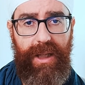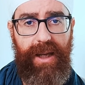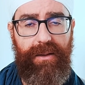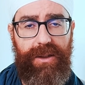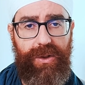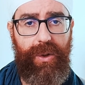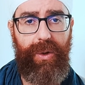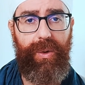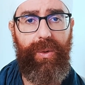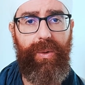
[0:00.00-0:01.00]
Yeah, it's
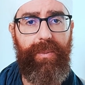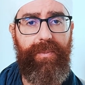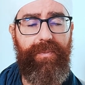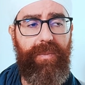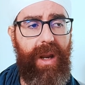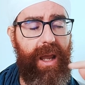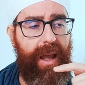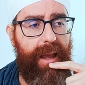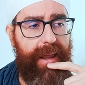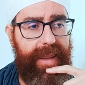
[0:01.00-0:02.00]
Guru.
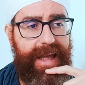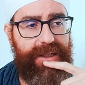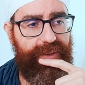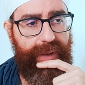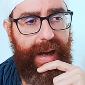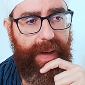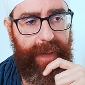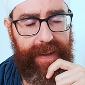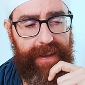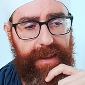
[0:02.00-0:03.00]
That's
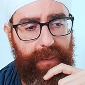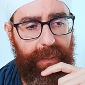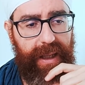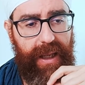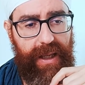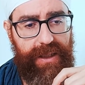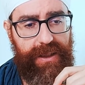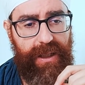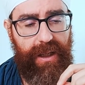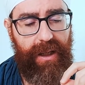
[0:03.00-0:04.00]
relevant
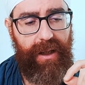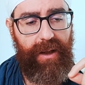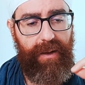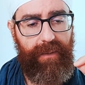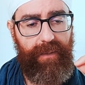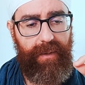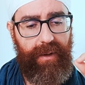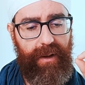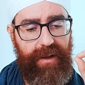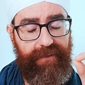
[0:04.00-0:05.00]
because
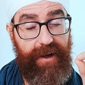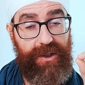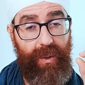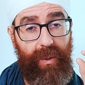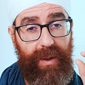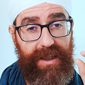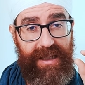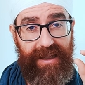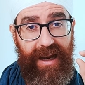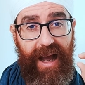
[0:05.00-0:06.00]
the first U
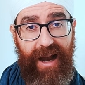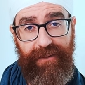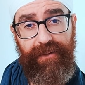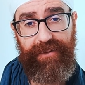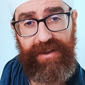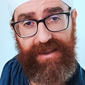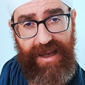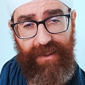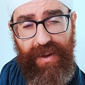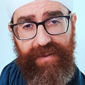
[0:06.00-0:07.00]
is half of the
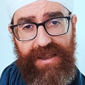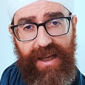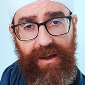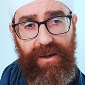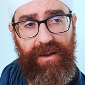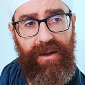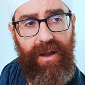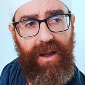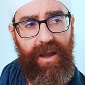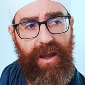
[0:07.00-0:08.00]
time of the second.
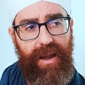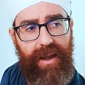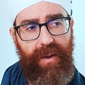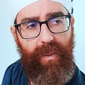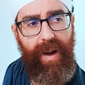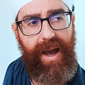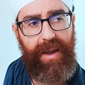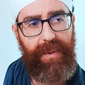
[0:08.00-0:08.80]
Why?